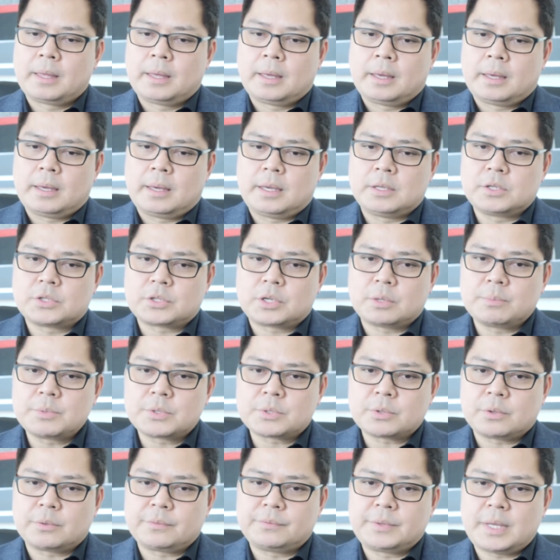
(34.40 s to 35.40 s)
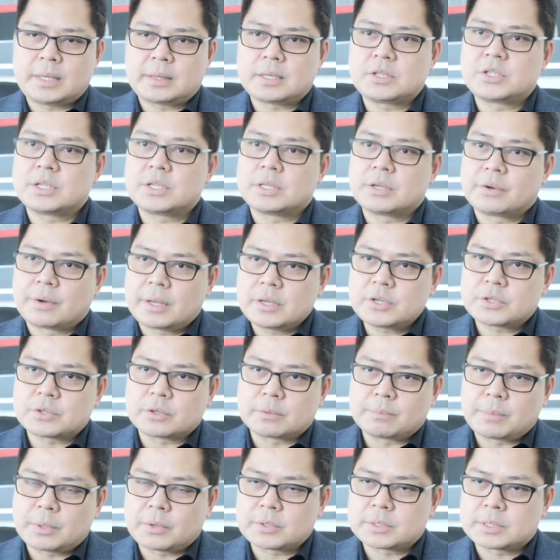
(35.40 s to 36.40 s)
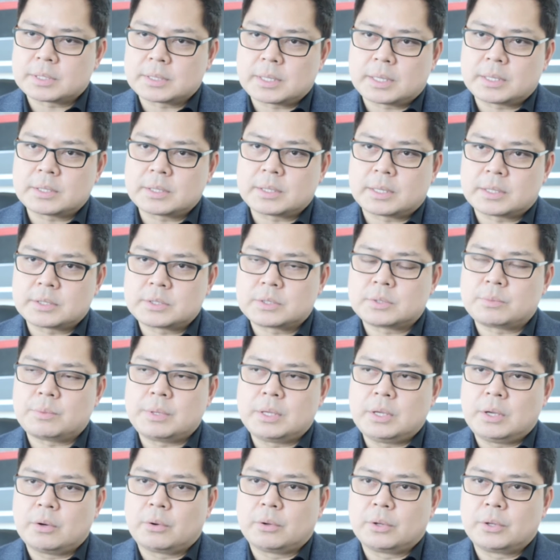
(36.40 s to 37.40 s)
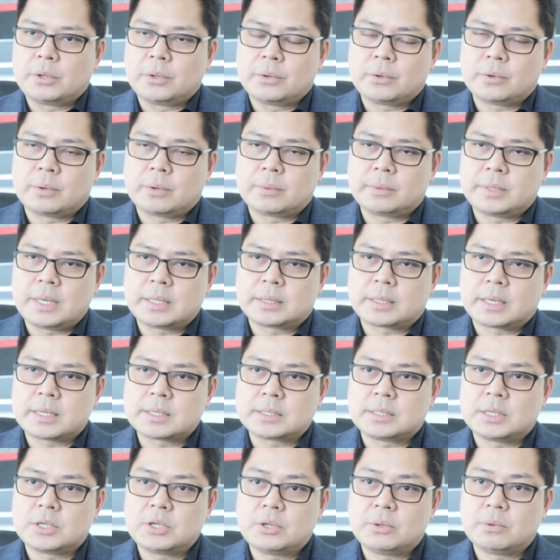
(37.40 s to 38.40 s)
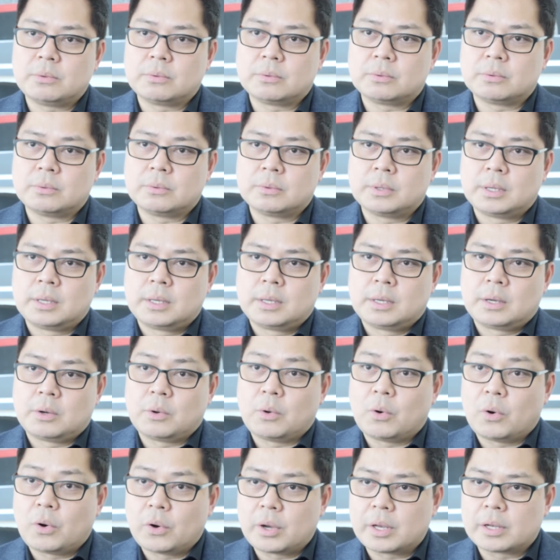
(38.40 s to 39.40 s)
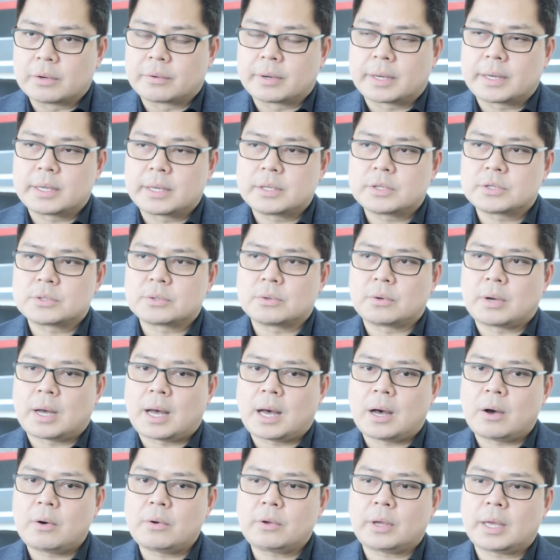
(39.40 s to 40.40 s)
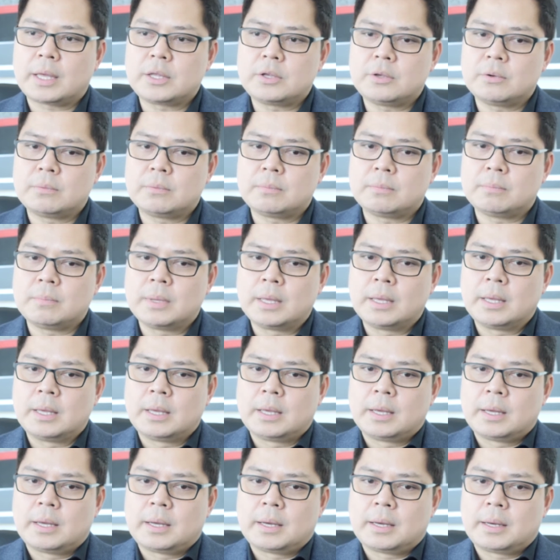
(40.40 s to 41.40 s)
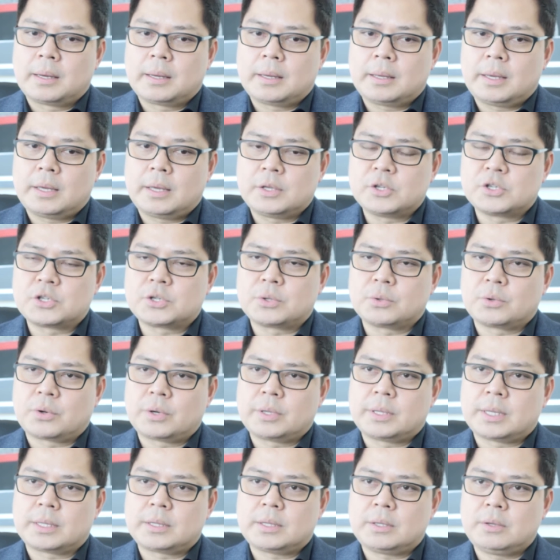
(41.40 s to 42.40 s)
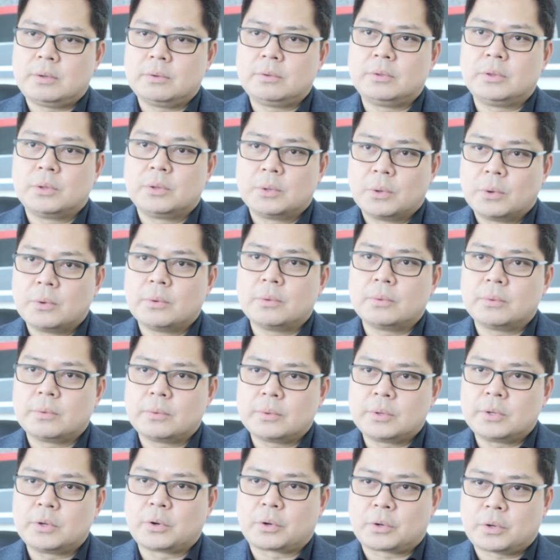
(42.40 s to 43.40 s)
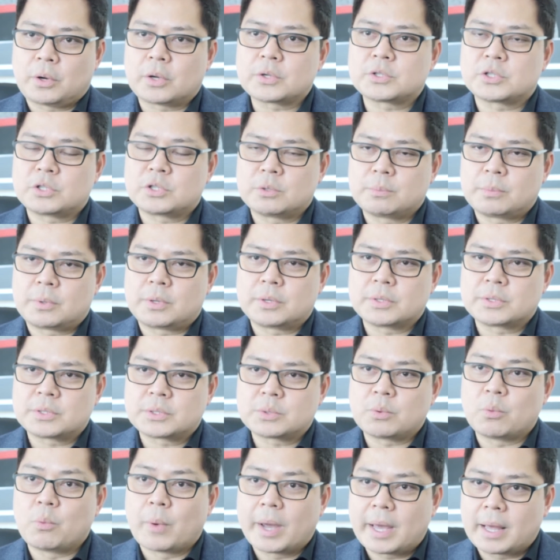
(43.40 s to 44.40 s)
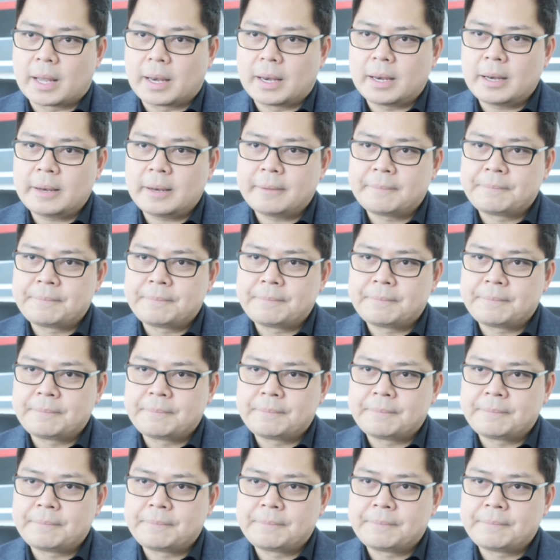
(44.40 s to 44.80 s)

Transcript: In terms of data generation, because as we all know, data is the new oil, right? So how can you ensure that you know your customers well,